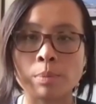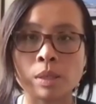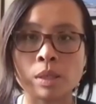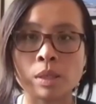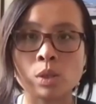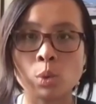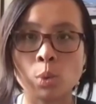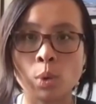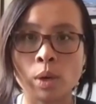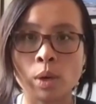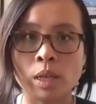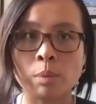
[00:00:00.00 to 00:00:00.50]
to
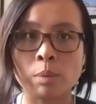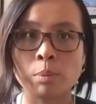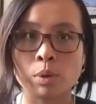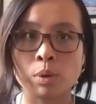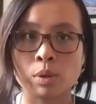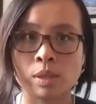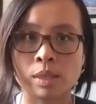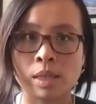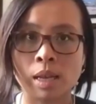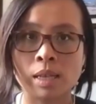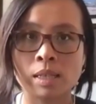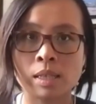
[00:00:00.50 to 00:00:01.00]

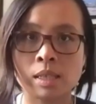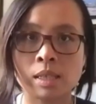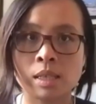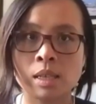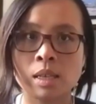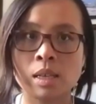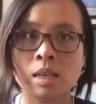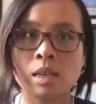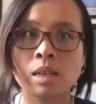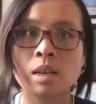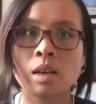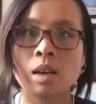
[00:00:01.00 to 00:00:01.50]
20%,
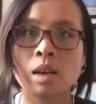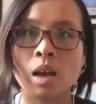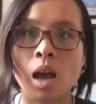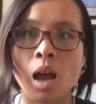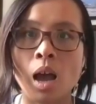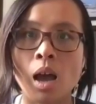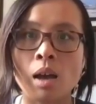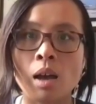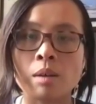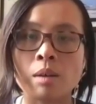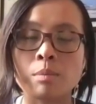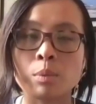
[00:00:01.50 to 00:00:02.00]

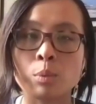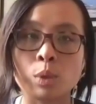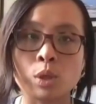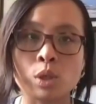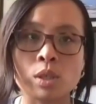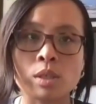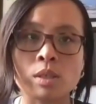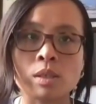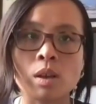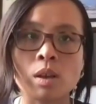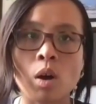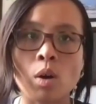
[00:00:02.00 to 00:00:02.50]
which
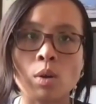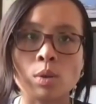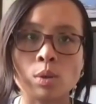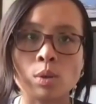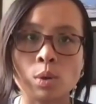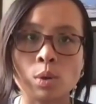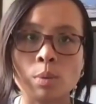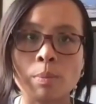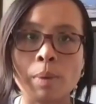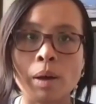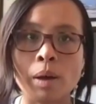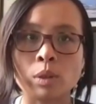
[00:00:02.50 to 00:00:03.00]
is
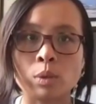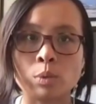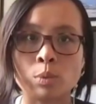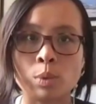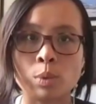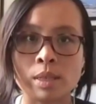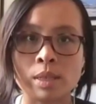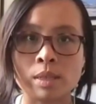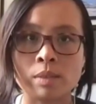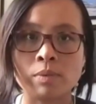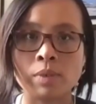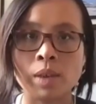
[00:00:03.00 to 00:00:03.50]
also about the
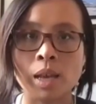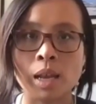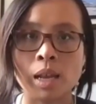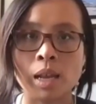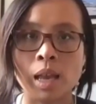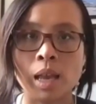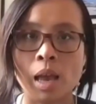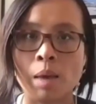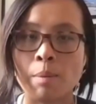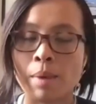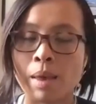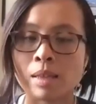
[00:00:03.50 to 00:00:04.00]
risk of getting
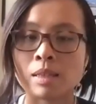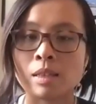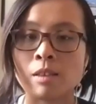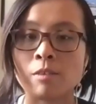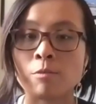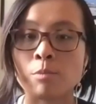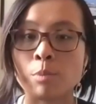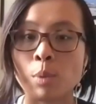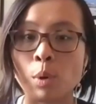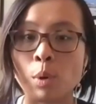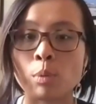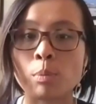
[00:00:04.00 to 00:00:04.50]
MS
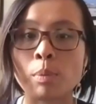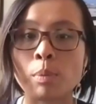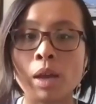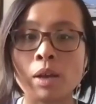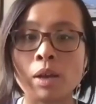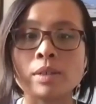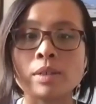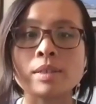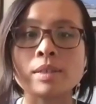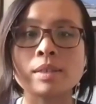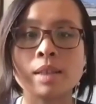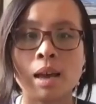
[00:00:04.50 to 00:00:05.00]
if both
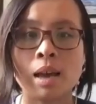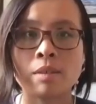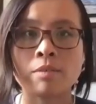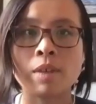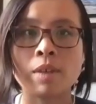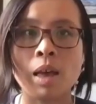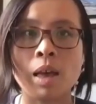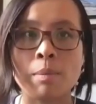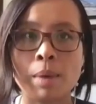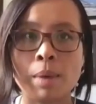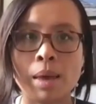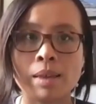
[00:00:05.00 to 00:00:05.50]
parents have
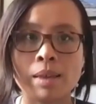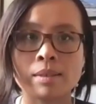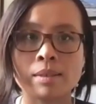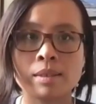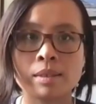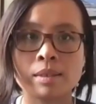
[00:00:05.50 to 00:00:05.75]
MS.